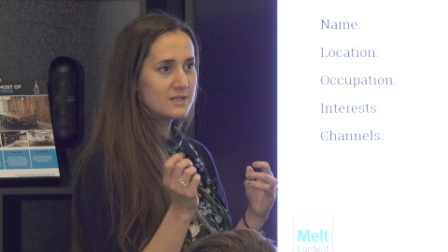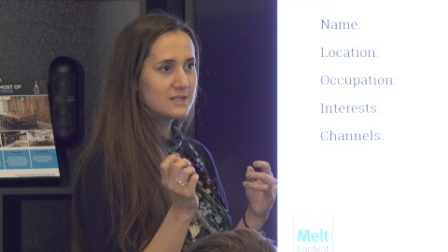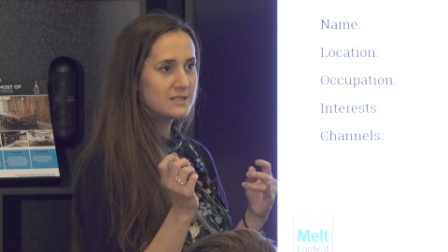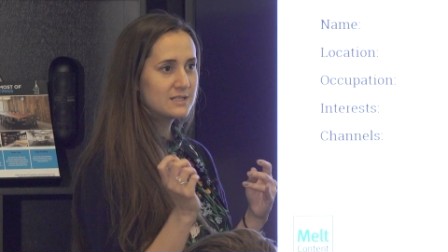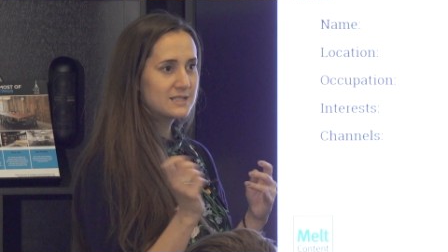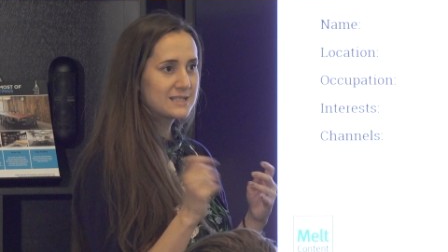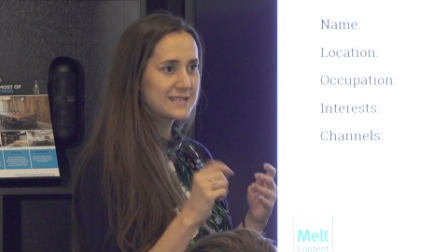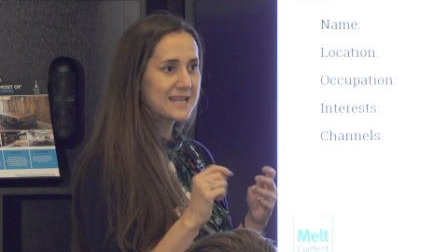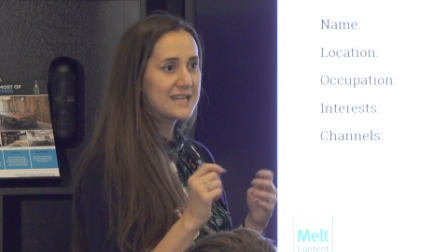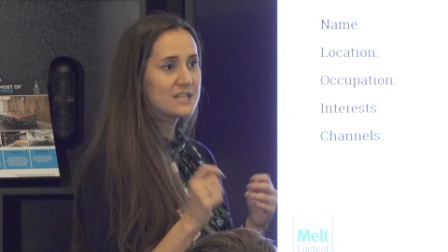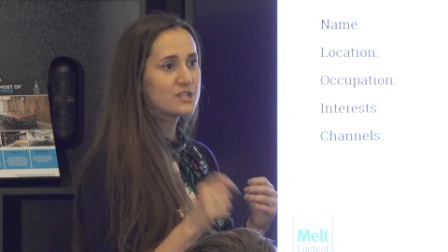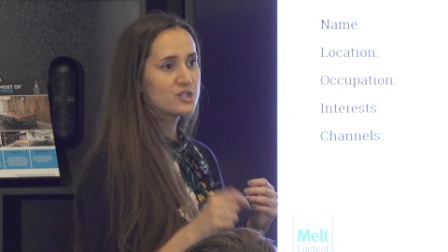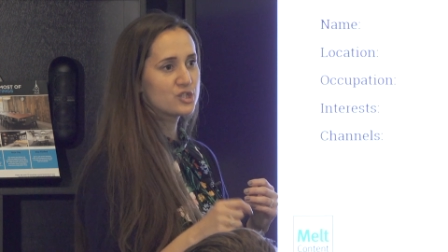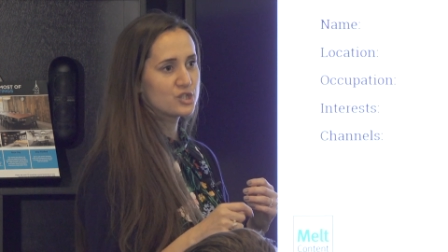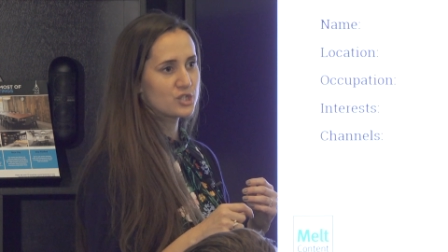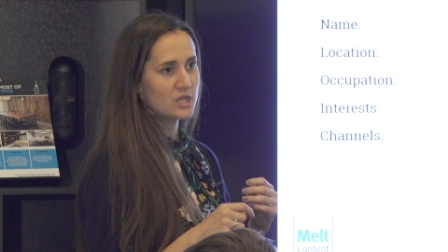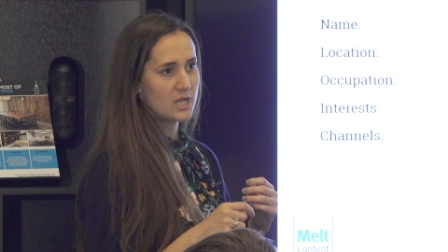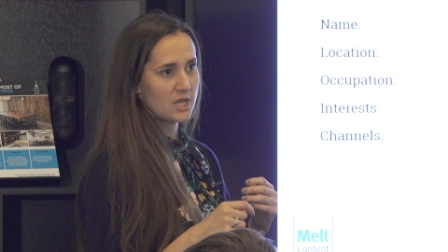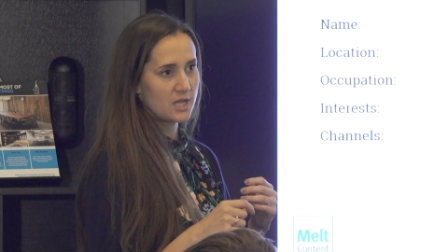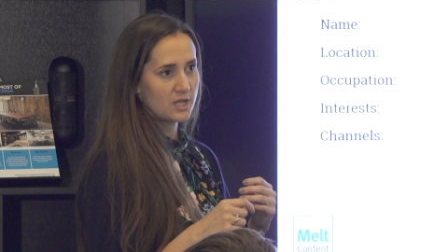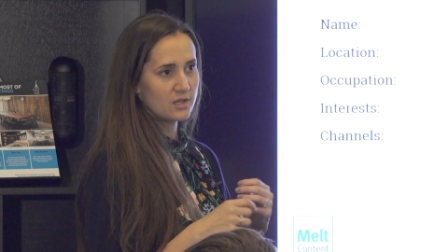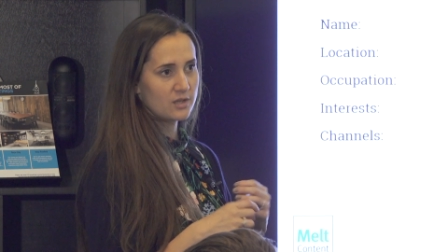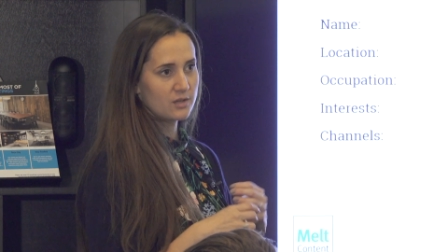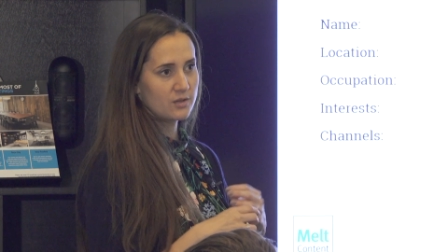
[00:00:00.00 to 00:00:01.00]
sense
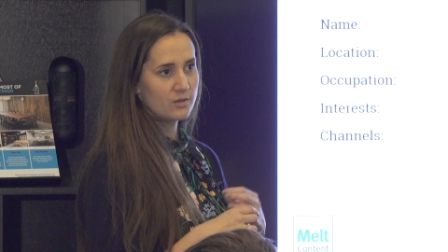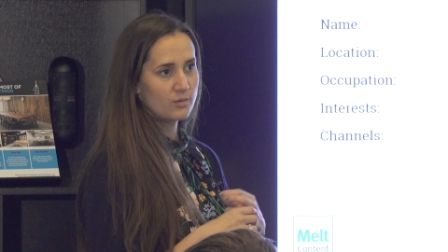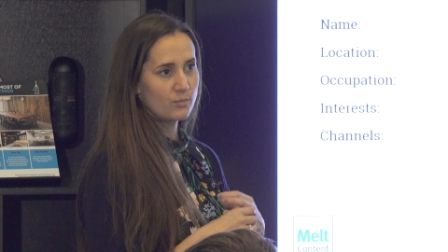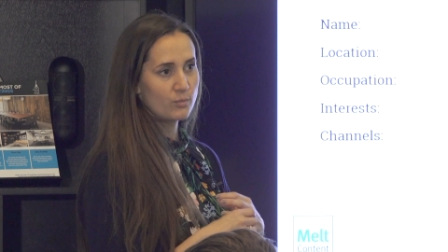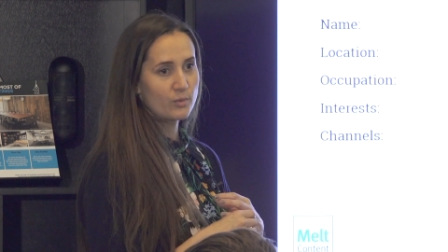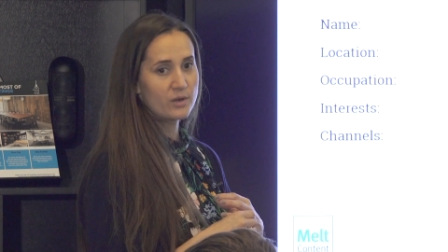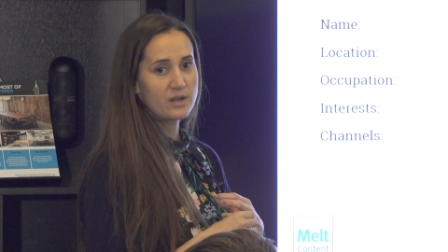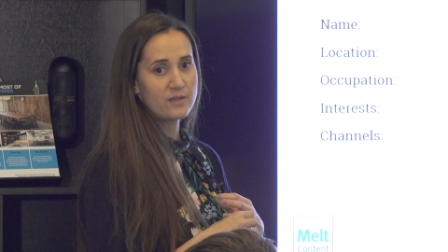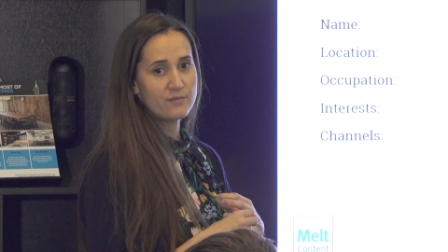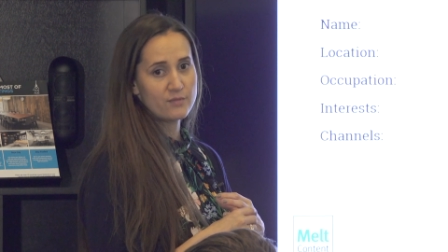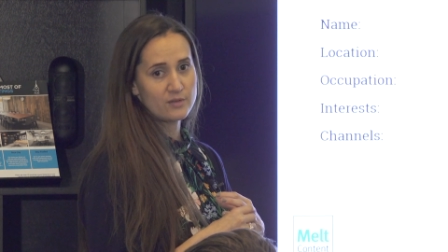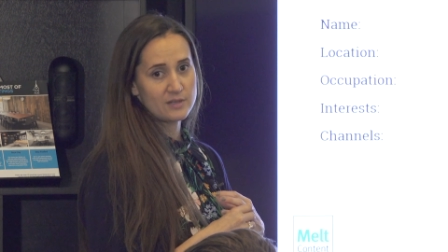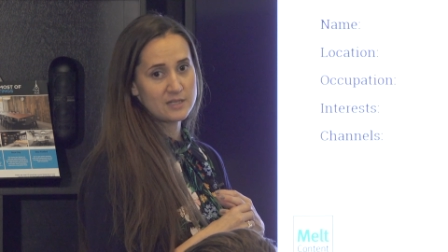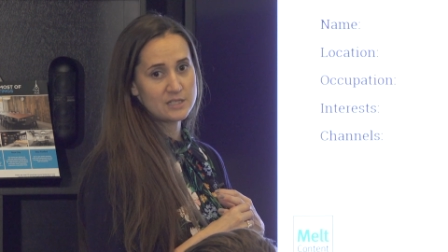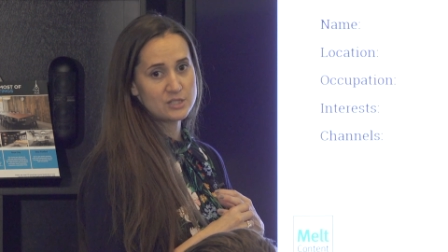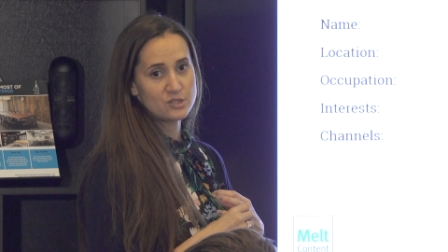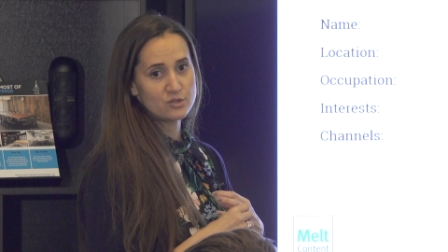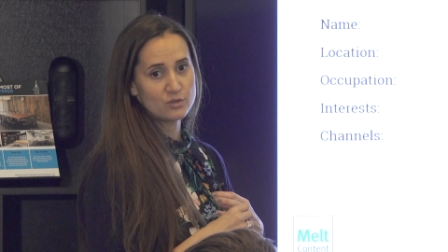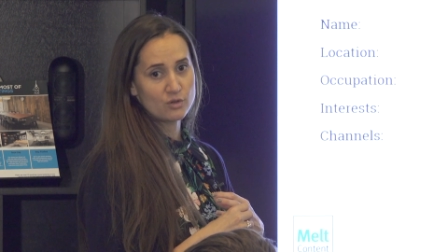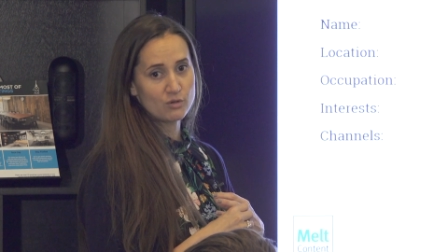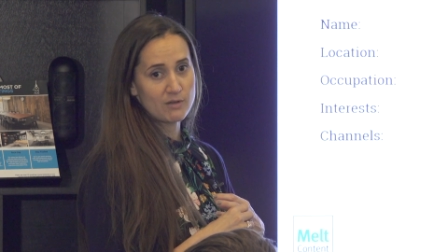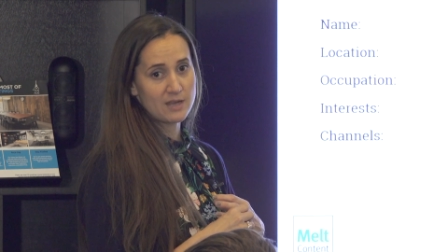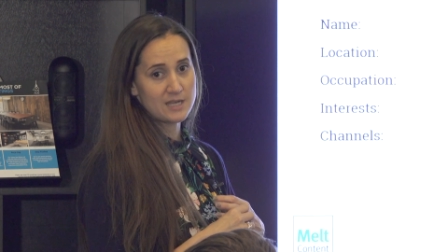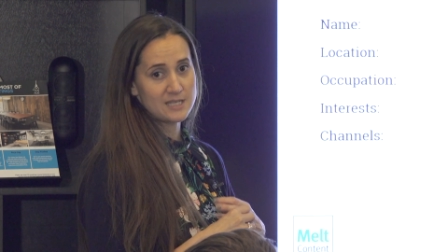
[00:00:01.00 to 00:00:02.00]
check whatever it is
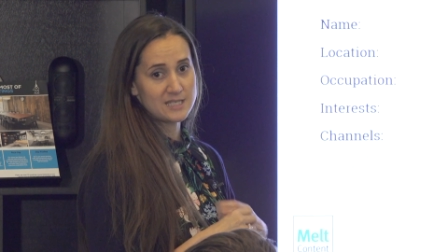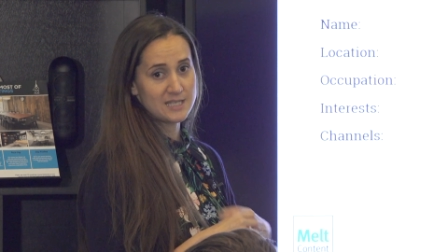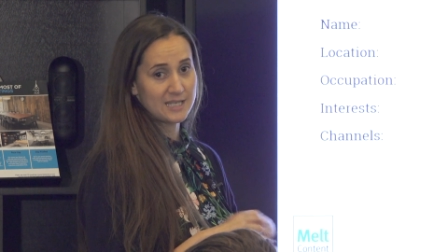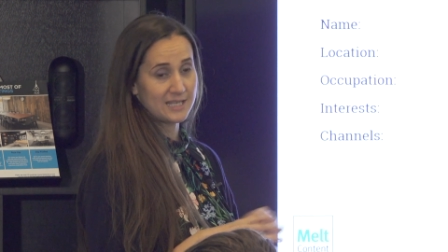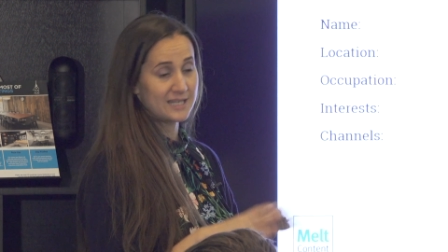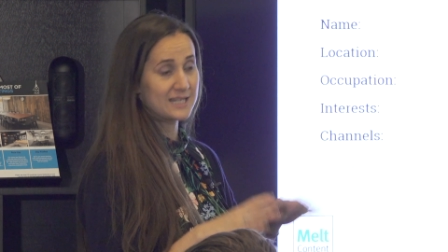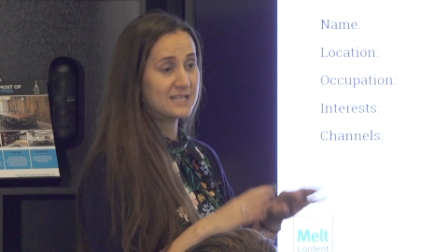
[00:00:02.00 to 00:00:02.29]
you're creating.